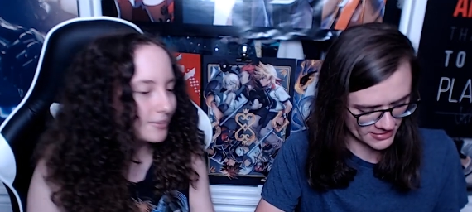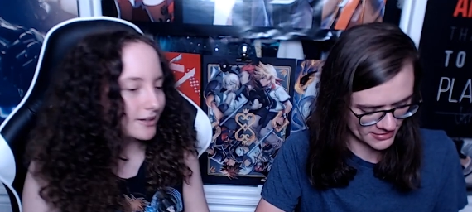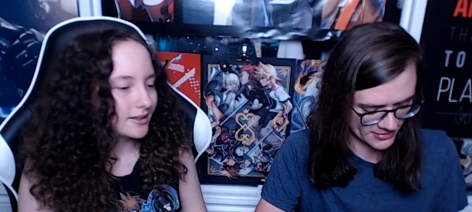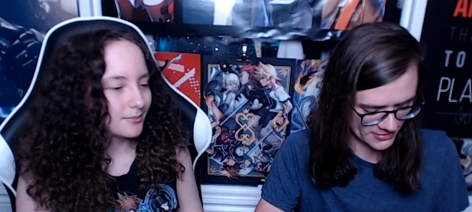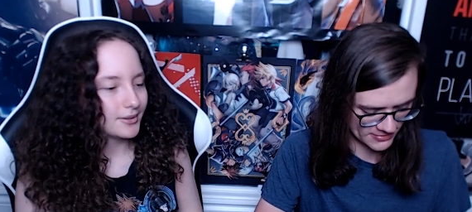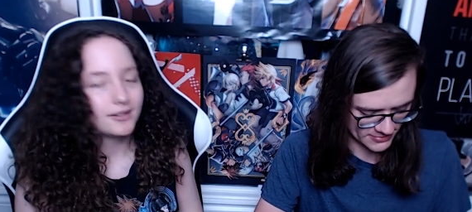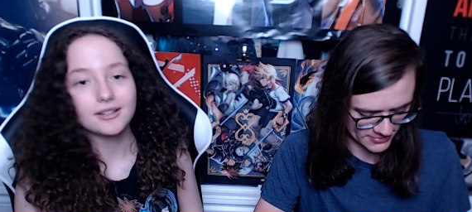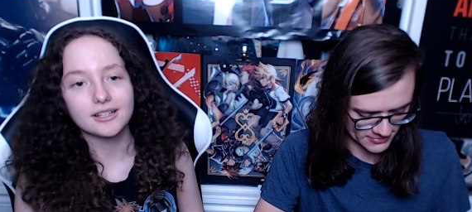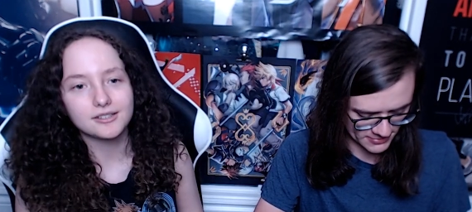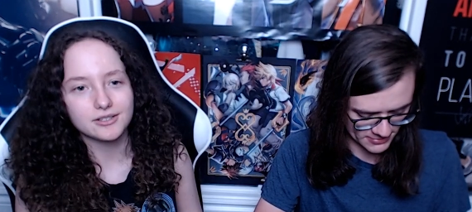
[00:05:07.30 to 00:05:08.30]
Speaker 1: to put in the bowl?
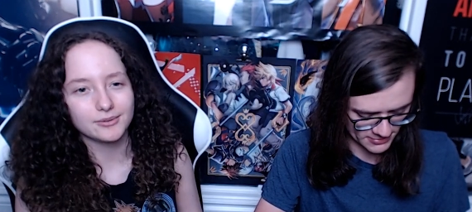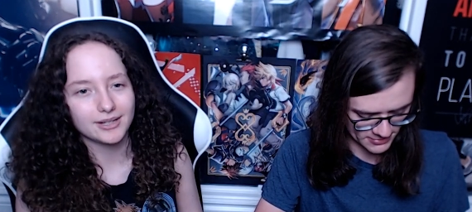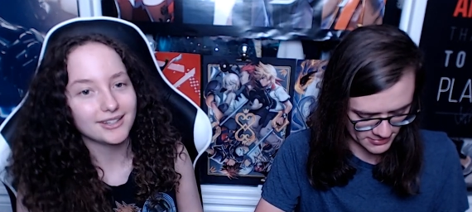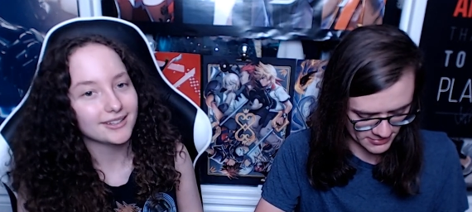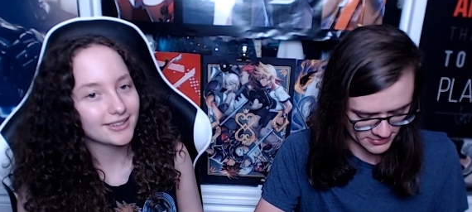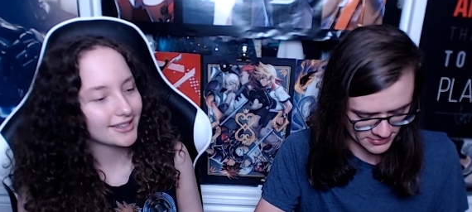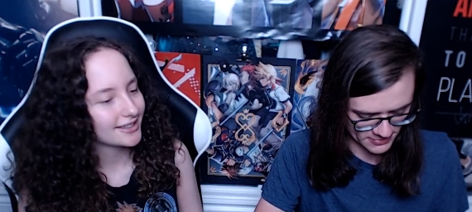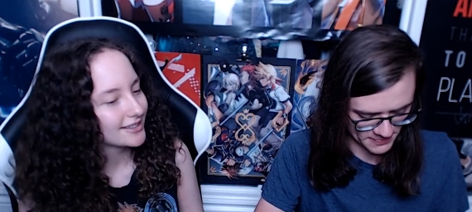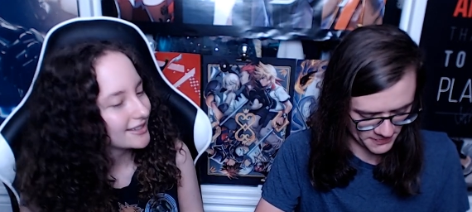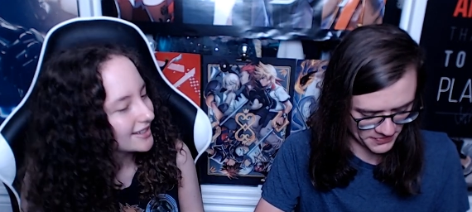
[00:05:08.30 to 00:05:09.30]
Like, do you eat? Like,
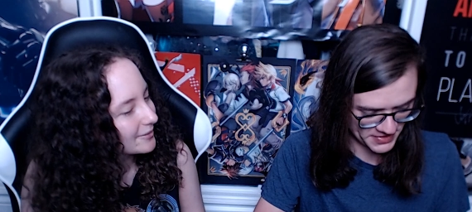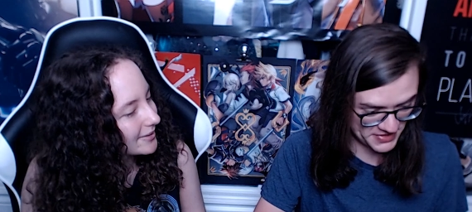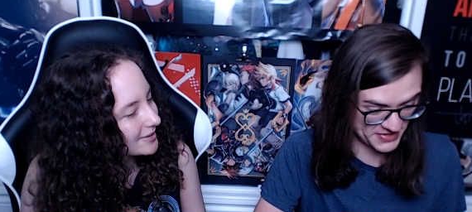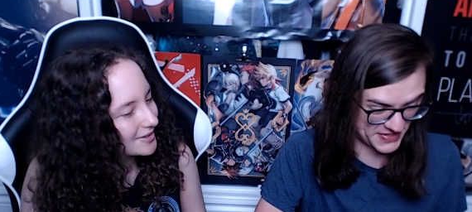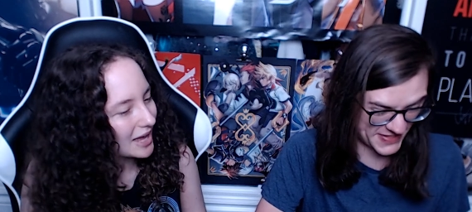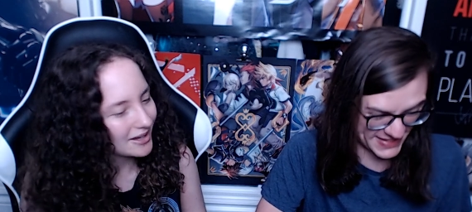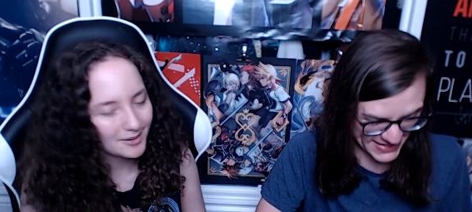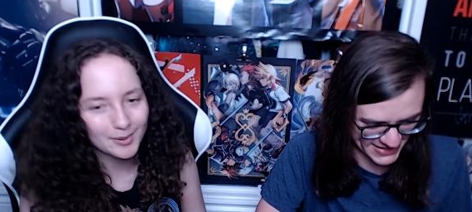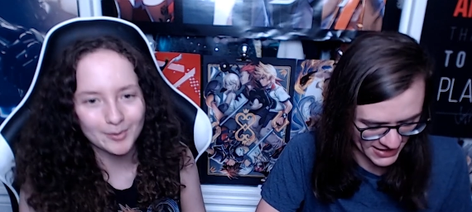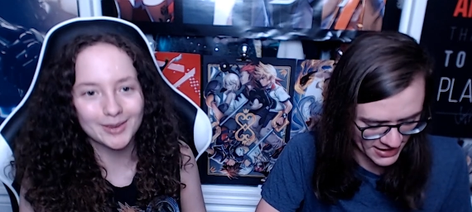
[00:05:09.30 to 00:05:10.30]
is that going
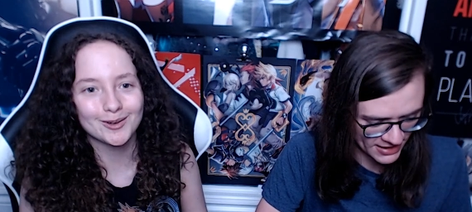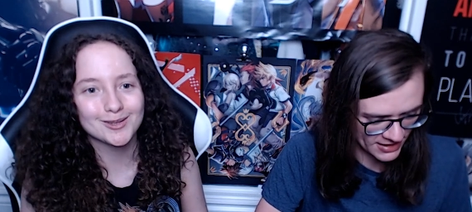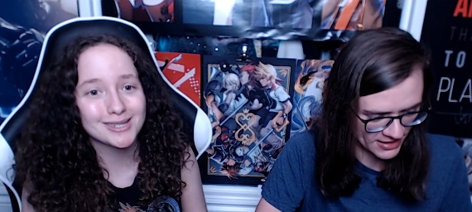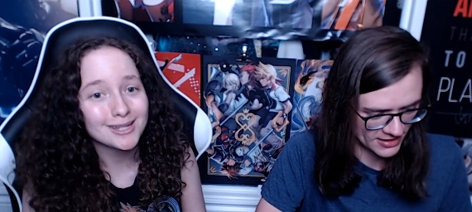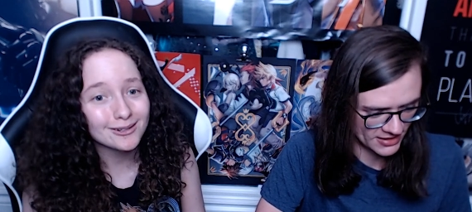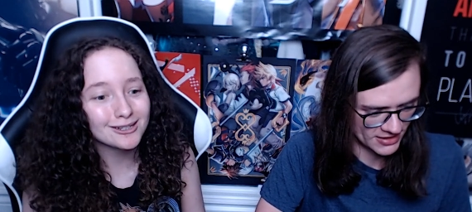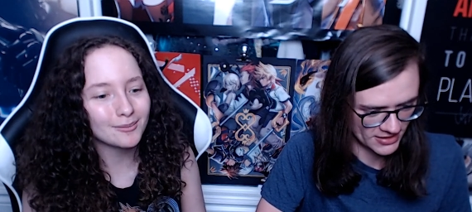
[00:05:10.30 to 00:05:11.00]
to be my little cereal